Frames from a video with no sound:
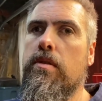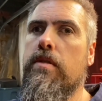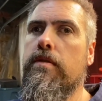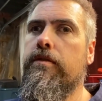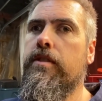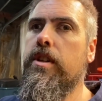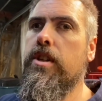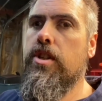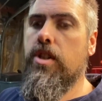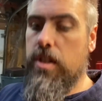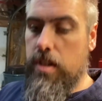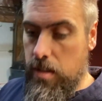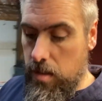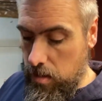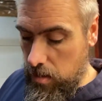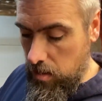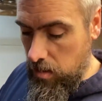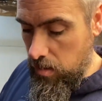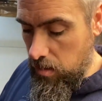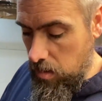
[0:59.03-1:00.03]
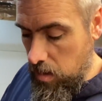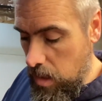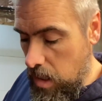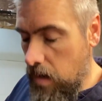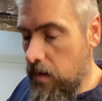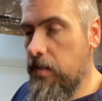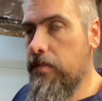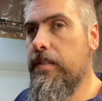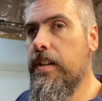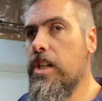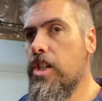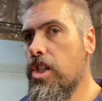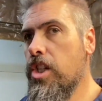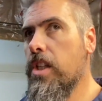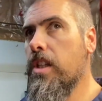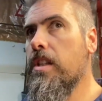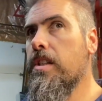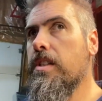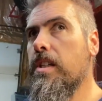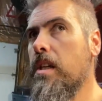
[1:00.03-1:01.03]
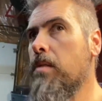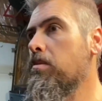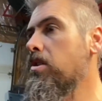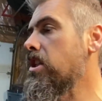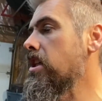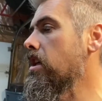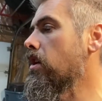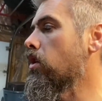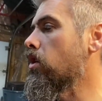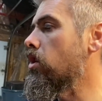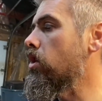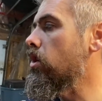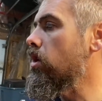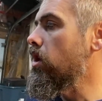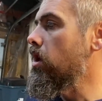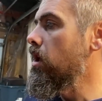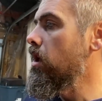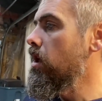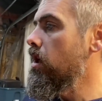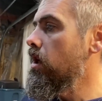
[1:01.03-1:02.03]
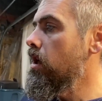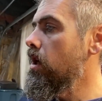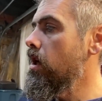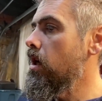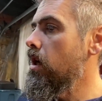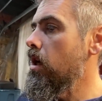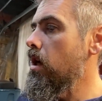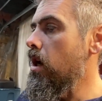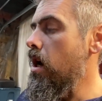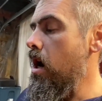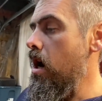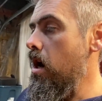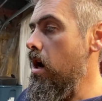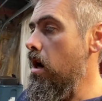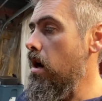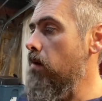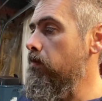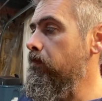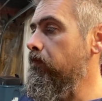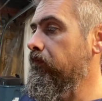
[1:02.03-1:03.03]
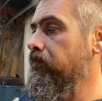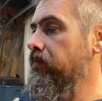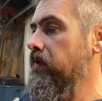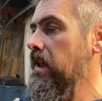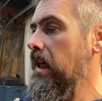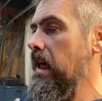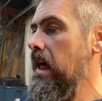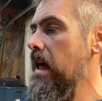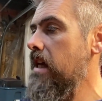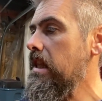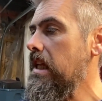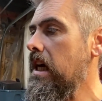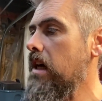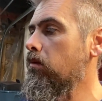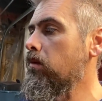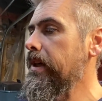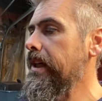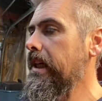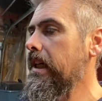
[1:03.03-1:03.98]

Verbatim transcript: the finish thing, uh, finishing the seam sealer, um, and then we